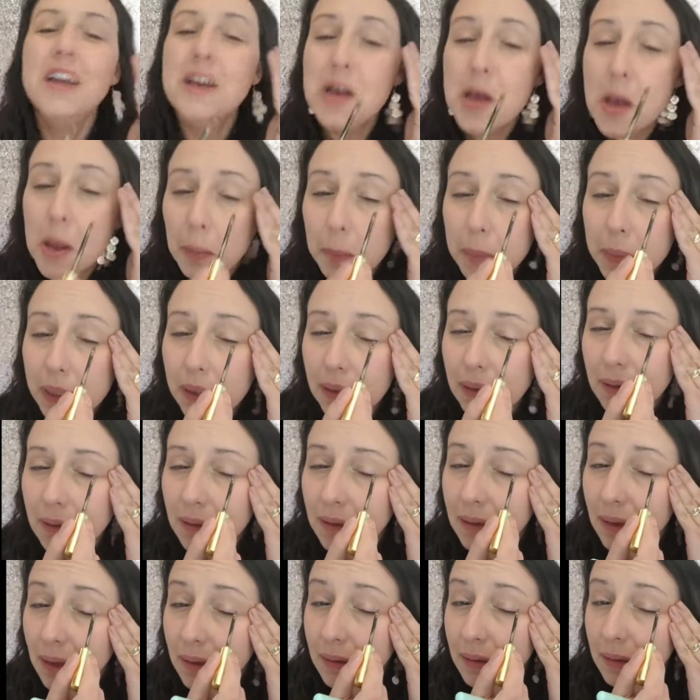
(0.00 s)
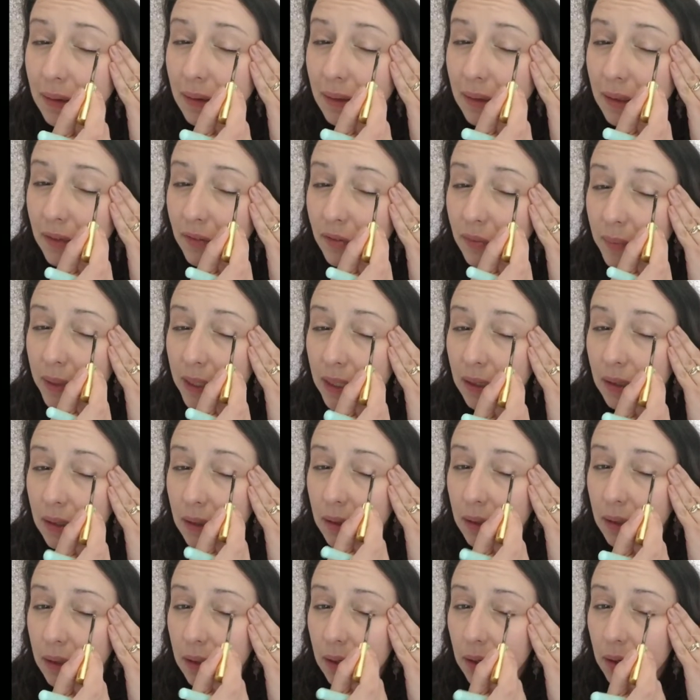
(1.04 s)
Shimmer because it doesn't give
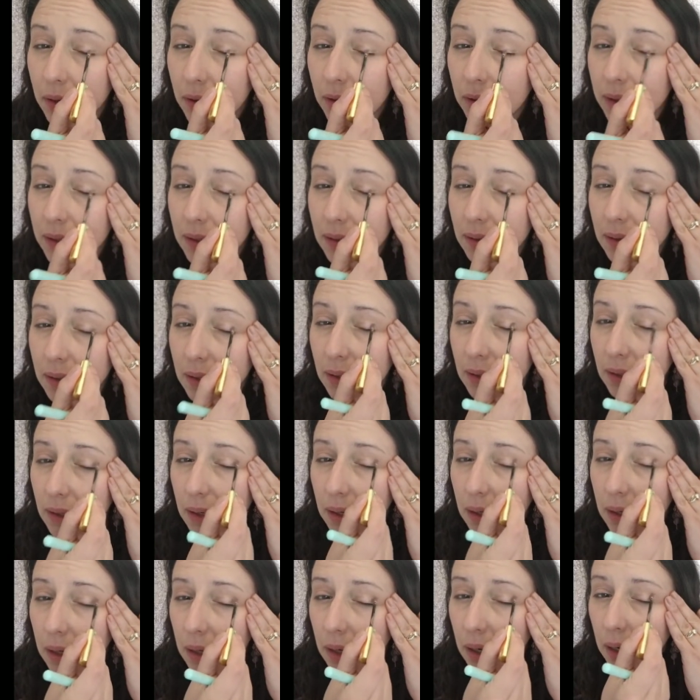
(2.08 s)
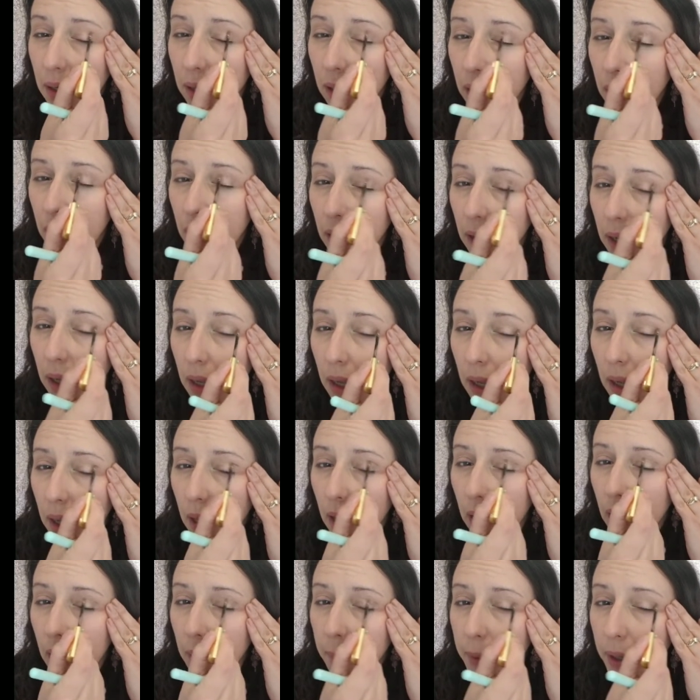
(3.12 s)
me like a crazy
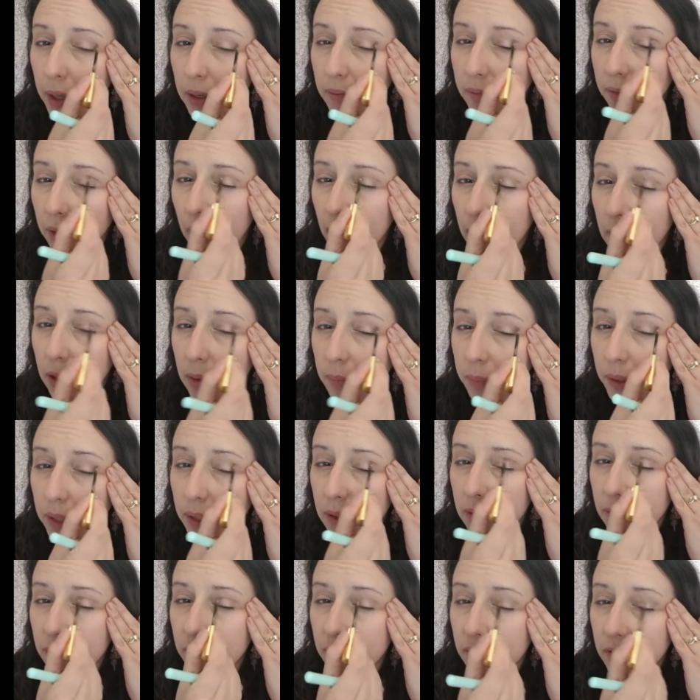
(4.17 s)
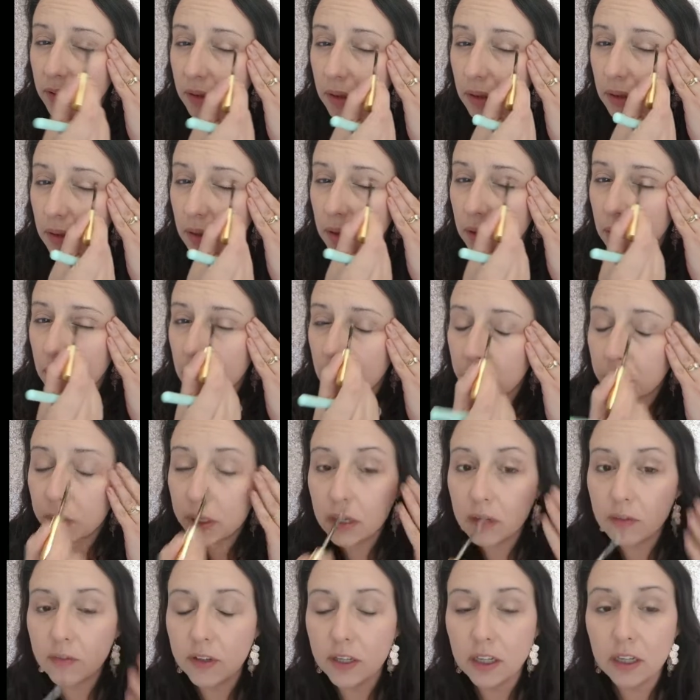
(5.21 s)
amount of color, but it's just a
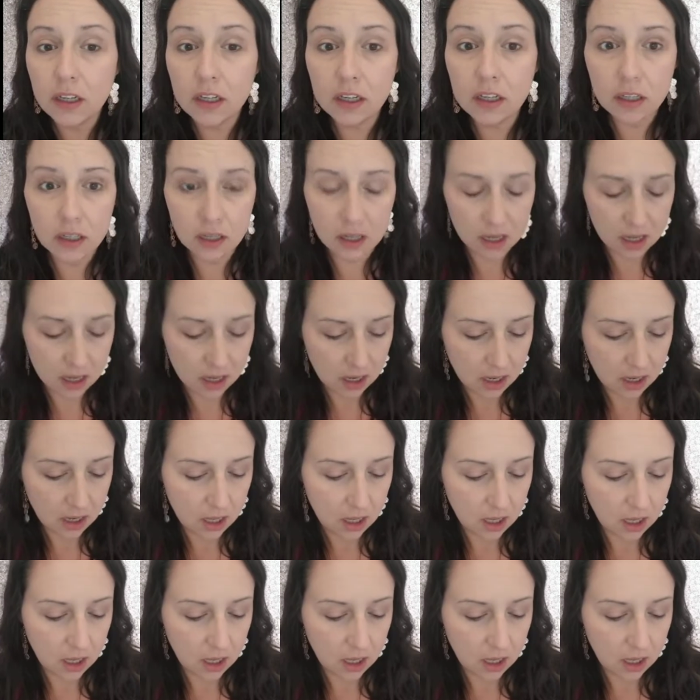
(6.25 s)
little bit of a,